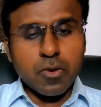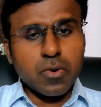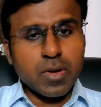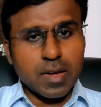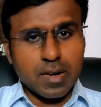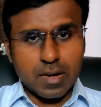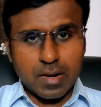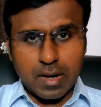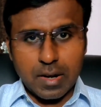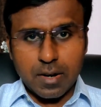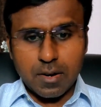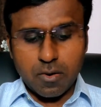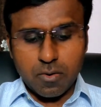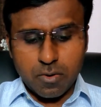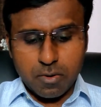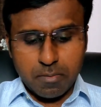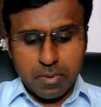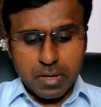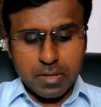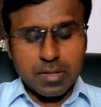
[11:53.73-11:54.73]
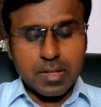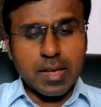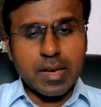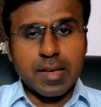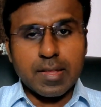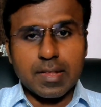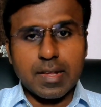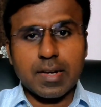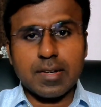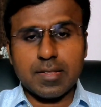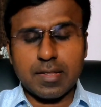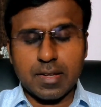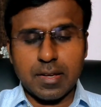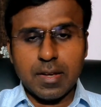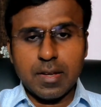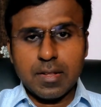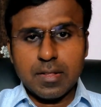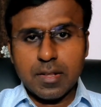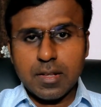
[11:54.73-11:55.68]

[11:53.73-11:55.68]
you can conclude by saying that see